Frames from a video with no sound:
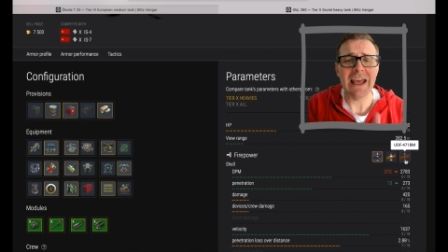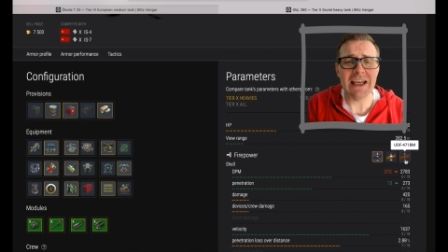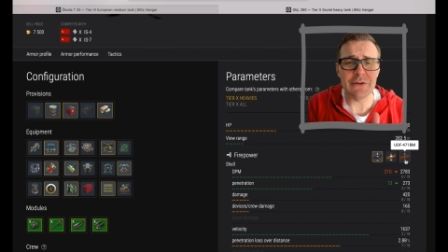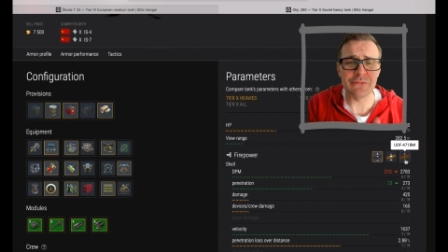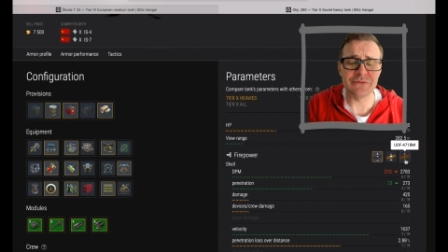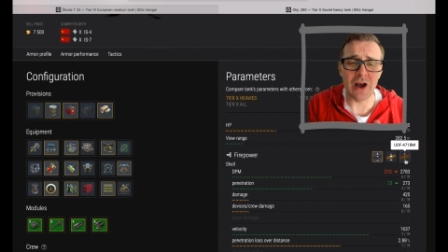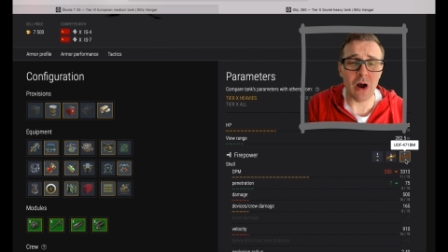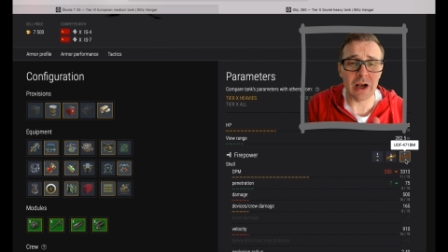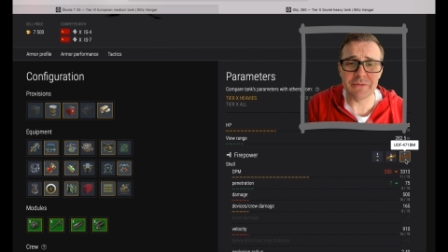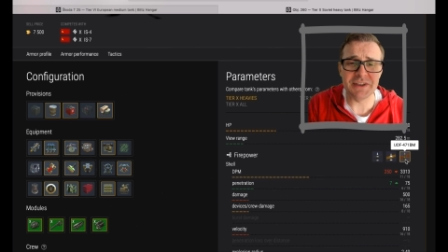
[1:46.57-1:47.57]
if
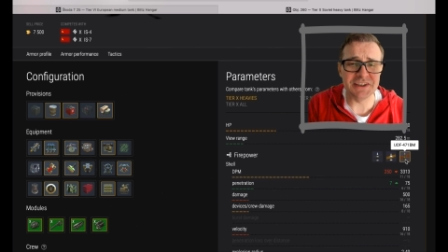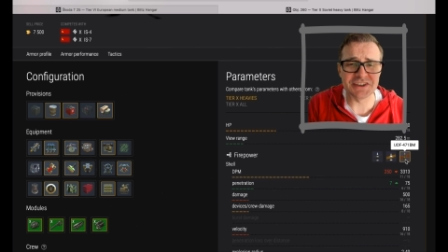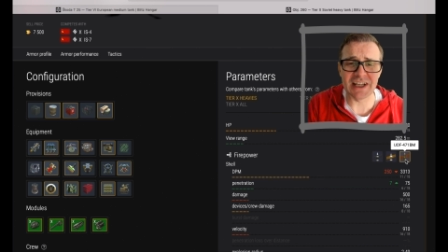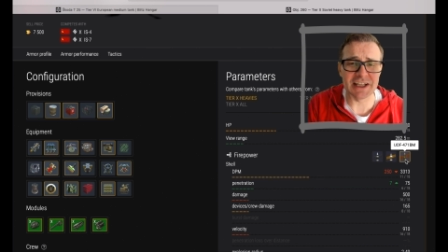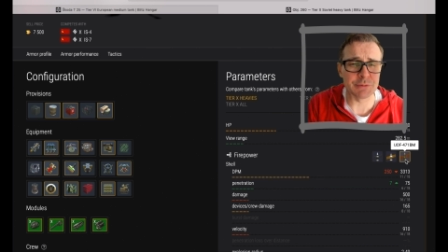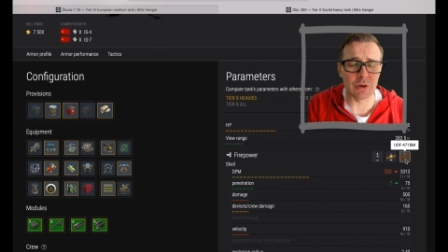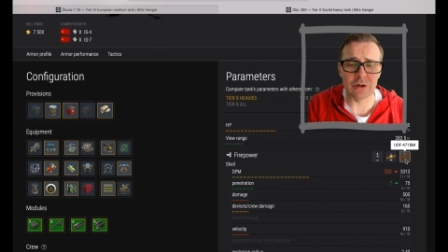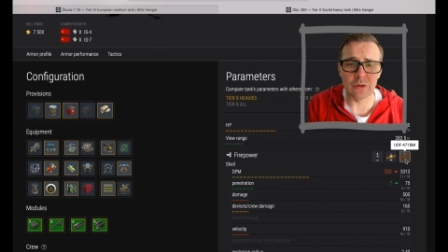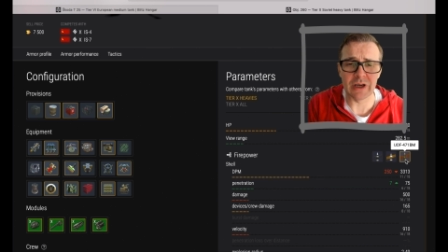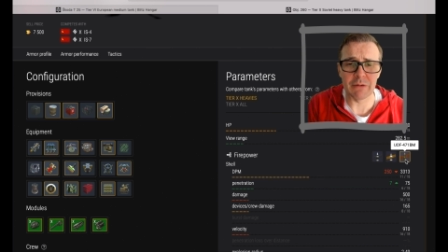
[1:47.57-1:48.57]
all of these stats we're
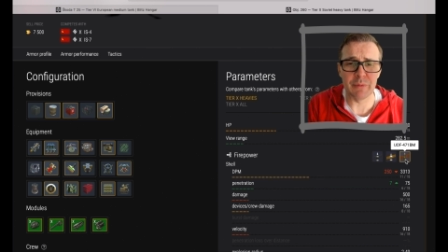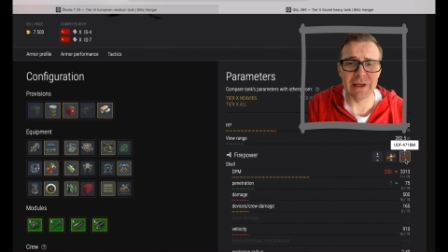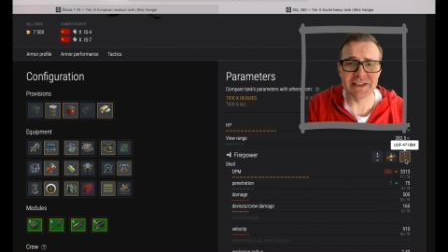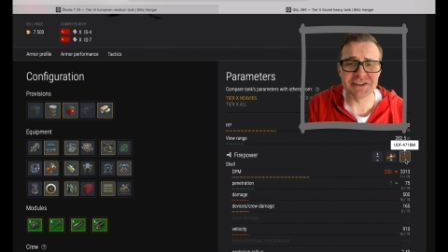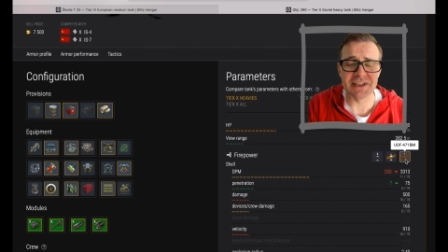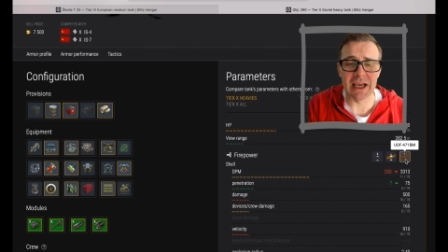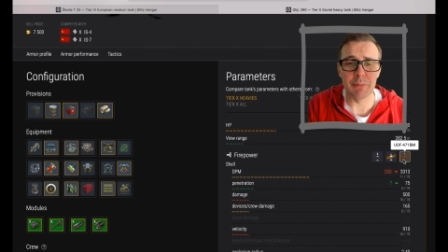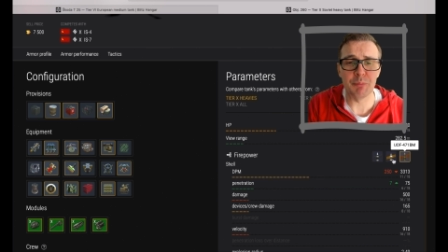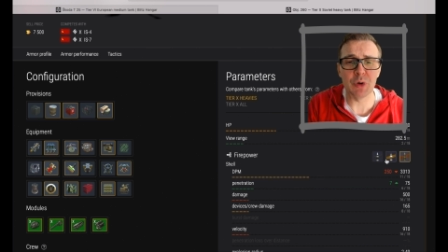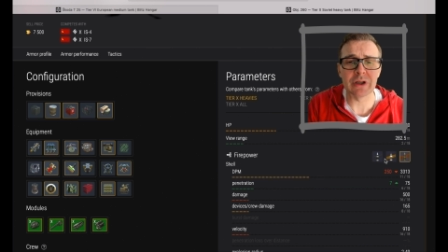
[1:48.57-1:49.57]
going to look at remain the
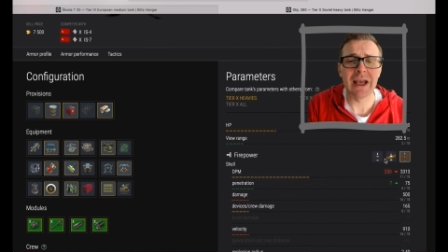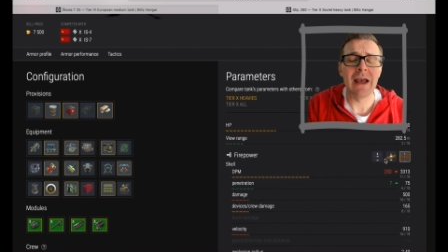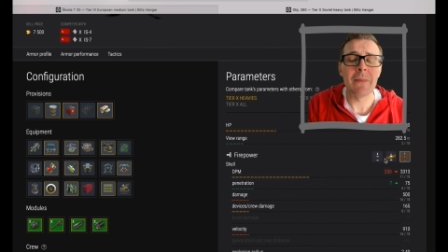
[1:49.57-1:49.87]
same. But